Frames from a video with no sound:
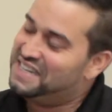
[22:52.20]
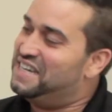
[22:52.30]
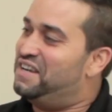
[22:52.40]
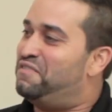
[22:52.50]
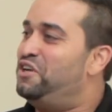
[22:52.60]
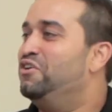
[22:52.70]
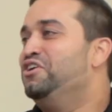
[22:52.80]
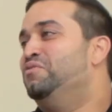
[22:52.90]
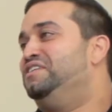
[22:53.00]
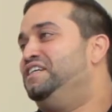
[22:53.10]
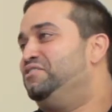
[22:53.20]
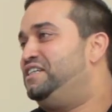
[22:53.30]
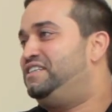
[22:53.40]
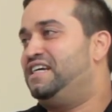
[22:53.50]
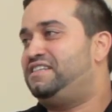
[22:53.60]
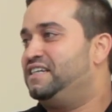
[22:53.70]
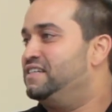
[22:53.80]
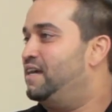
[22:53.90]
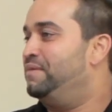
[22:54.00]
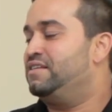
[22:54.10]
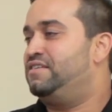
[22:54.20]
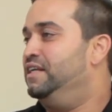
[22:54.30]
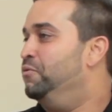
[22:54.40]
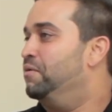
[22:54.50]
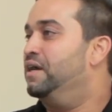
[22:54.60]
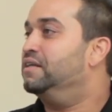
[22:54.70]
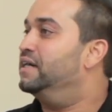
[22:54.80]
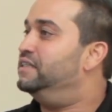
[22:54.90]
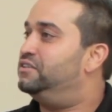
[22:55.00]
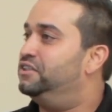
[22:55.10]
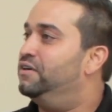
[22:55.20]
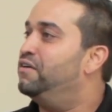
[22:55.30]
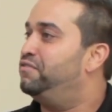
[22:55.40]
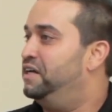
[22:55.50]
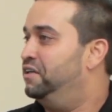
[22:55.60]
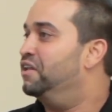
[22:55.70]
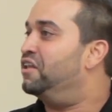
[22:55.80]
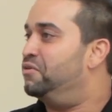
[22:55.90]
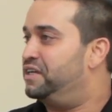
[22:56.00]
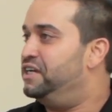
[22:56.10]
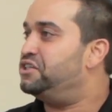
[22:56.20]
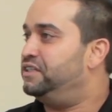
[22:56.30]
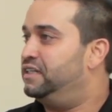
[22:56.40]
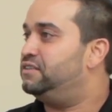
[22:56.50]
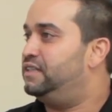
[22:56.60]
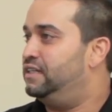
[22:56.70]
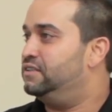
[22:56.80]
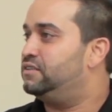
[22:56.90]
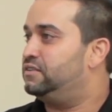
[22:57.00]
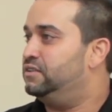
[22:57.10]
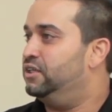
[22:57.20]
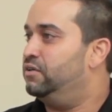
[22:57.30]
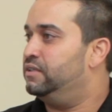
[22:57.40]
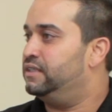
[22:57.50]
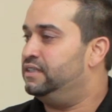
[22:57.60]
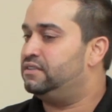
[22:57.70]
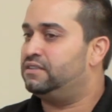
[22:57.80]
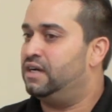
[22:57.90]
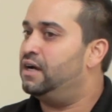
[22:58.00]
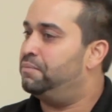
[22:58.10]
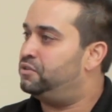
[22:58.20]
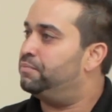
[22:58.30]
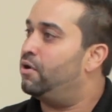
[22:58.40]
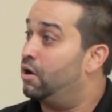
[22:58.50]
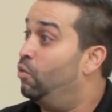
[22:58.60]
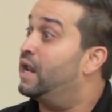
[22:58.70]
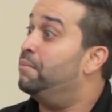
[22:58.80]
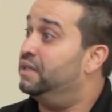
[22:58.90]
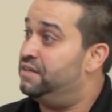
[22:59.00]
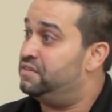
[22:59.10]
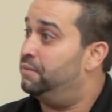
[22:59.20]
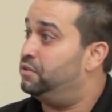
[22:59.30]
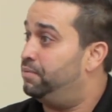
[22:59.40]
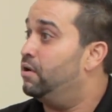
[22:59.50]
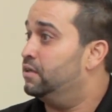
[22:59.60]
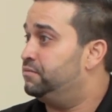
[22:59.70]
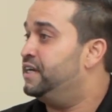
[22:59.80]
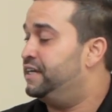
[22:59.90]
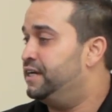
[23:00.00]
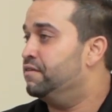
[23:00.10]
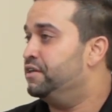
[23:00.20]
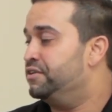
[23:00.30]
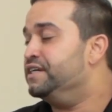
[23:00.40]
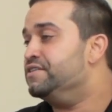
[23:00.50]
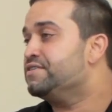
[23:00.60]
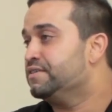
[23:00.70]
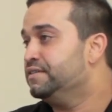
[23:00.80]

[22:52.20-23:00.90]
if you don't know what DOT testing is, I'm not sending one of my clients to you. I'll find another location that is, at least up to par, what I believe is up to par to take care of their needs.